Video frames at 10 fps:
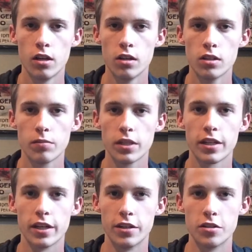
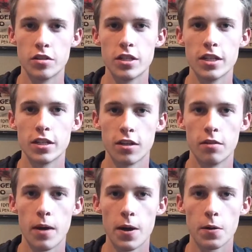Something interesting
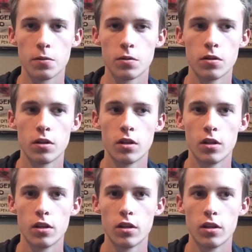about
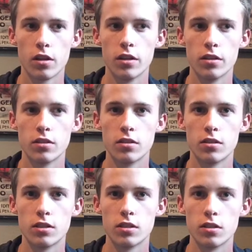
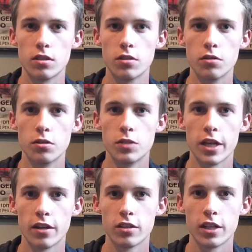this YouTube
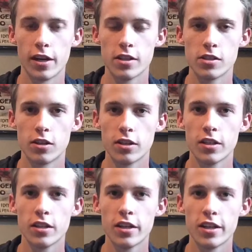channel that I
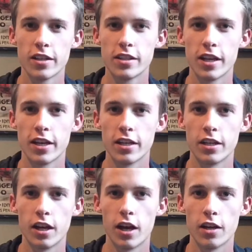started is that
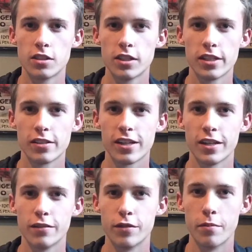I started out kind
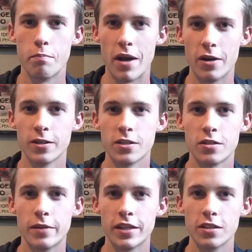of embarrassed to
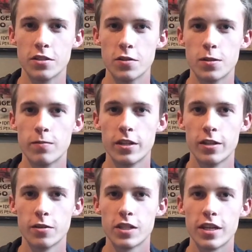make these YouTube
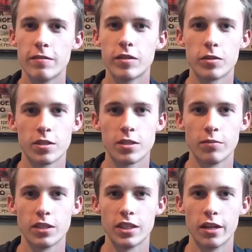videos, even though it's
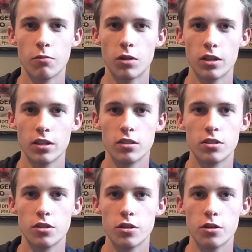something that I wanted to
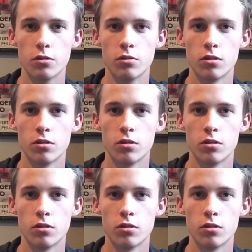do.